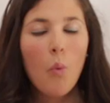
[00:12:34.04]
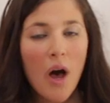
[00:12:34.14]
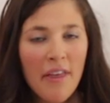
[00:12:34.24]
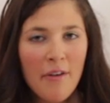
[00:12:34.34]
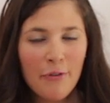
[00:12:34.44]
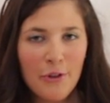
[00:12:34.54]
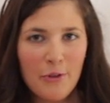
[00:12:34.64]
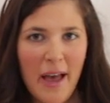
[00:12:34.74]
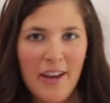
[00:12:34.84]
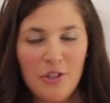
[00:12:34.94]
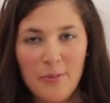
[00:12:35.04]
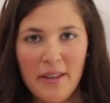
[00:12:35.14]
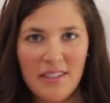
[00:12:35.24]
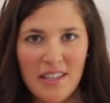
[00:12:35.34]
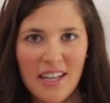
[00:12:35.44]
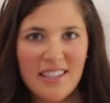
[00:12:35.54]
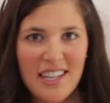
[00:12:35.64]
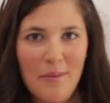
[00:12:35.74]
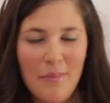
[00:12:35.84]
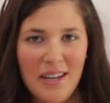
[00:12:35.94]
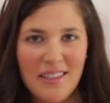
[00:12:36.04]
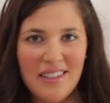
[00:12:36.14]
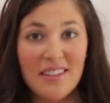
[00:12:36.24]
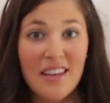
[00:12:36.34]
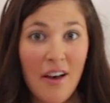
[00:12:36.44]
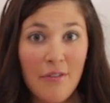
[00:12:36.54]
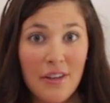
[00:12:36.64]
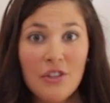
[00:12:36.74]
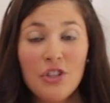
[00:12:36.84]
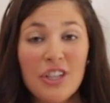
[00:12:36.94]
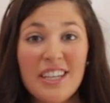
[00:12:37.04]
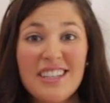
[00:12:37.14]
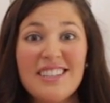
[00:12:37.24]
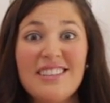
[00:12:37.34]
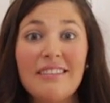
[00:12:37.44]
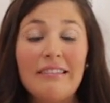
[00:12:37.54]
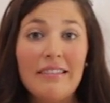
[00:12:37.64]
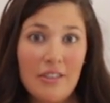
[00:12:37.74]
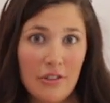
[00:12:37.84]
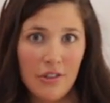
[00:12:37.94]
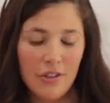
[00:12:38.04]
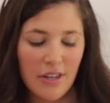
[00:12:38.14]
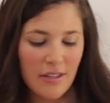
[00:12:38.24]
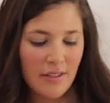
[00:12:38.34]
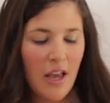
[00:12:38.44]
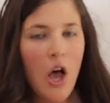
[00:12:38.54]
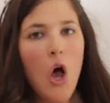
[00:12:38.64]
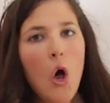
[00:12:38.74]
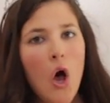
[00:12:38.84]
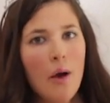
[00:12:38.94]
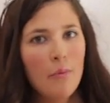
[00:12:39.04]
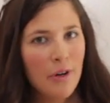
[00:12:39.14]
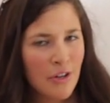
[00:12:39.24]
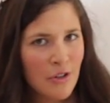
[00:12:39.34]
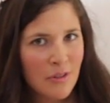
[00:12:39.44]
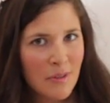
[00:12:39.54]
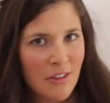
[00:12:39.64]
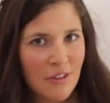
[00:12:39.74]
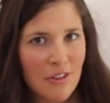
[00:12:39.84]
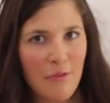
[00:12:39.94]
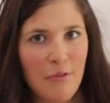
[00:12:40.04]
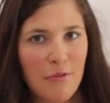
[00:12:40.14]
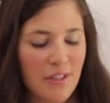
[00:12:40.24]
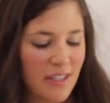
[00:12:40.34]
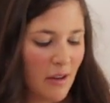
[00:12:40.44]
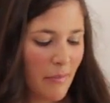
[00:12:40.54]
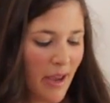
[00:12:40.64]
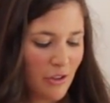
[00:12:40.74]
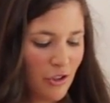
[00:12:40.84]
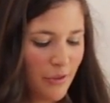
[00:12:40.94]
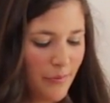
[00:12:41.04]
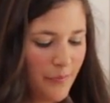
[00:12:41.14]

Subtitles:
While that first batch spends the next 8 minutes in the oven turning into delicious cookies, we're gonna do something a little different for the second batch.